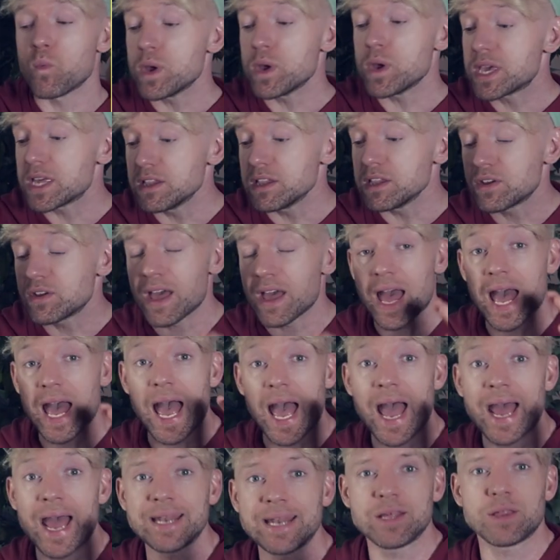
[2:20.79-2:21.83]
We can look at
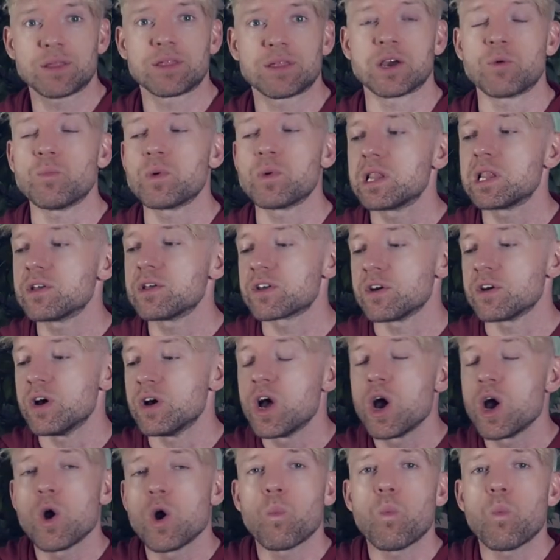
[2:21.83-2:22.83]
anything. We can look at